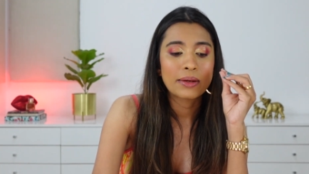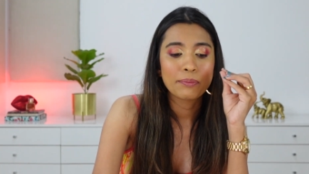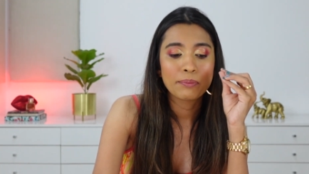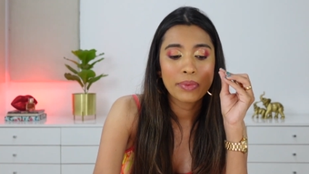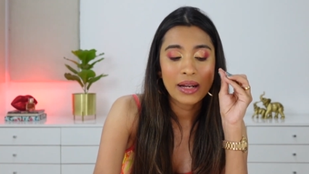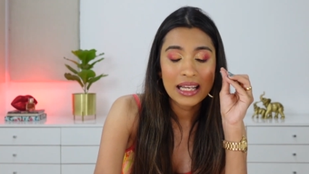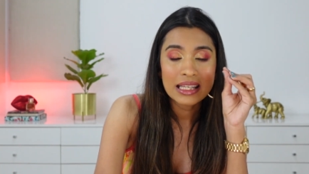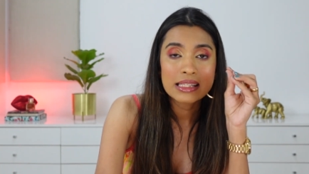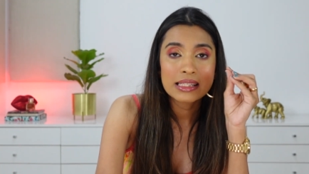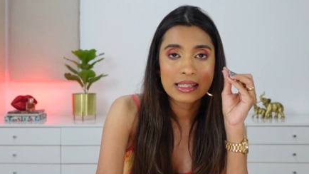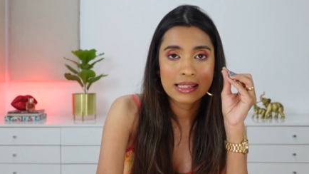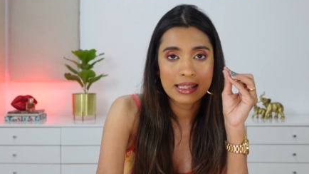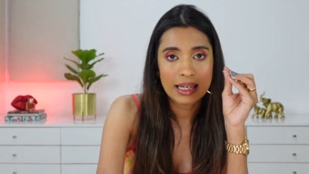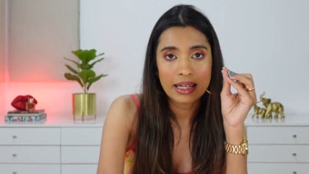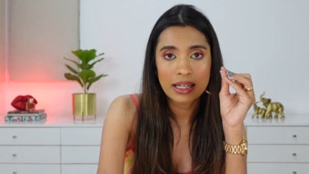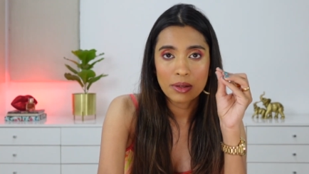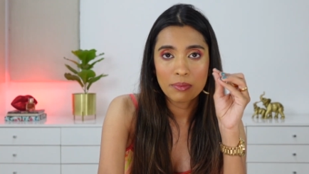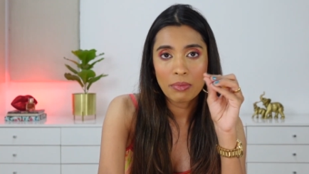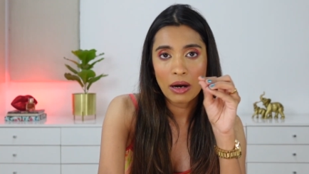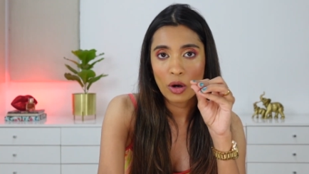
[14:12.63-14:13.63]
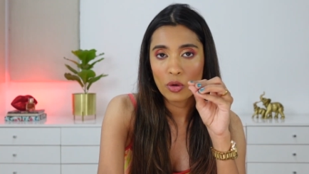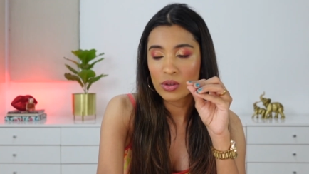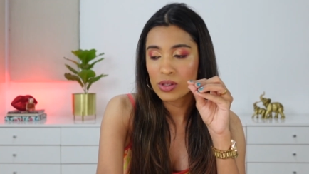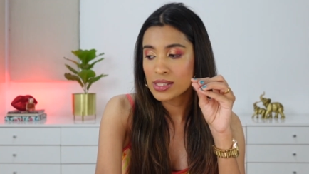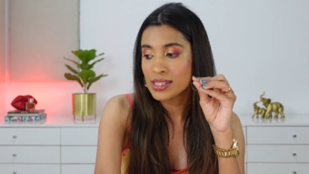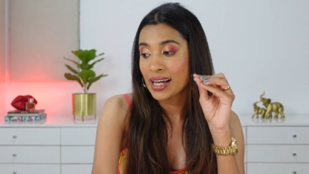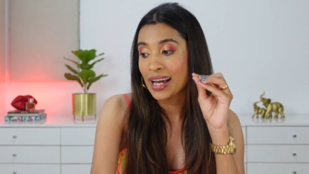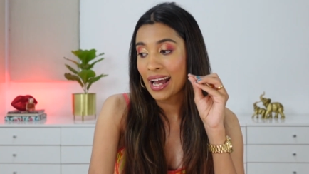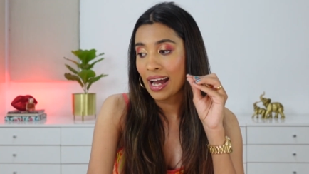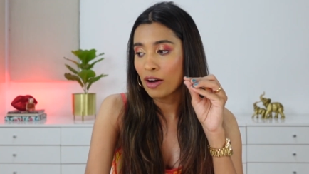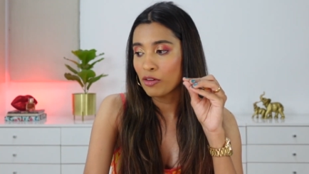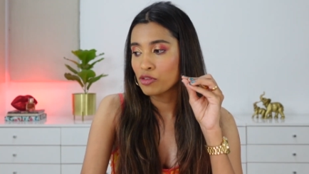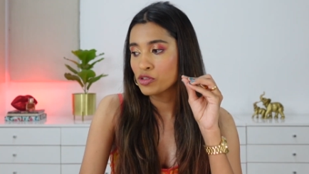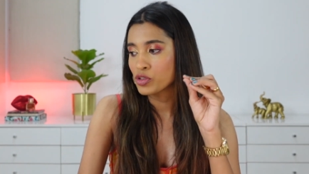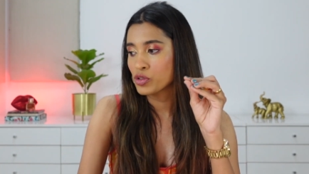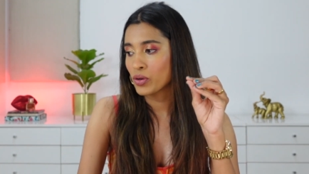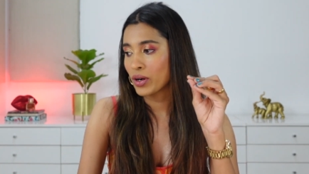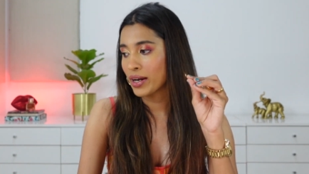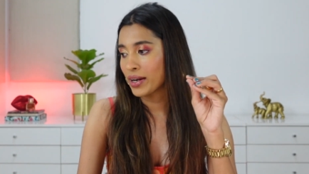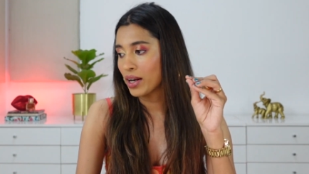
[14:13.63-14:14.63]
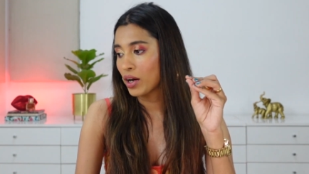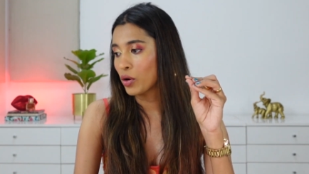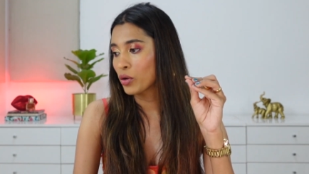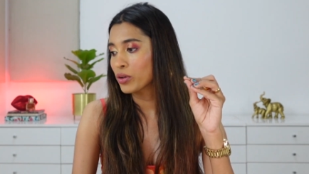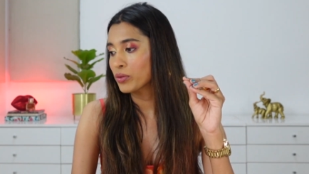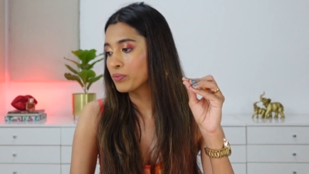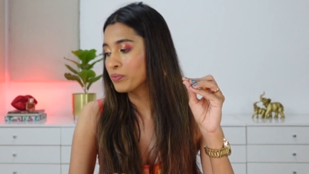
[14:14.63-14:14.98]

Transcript: pressed setting powders I have tried out.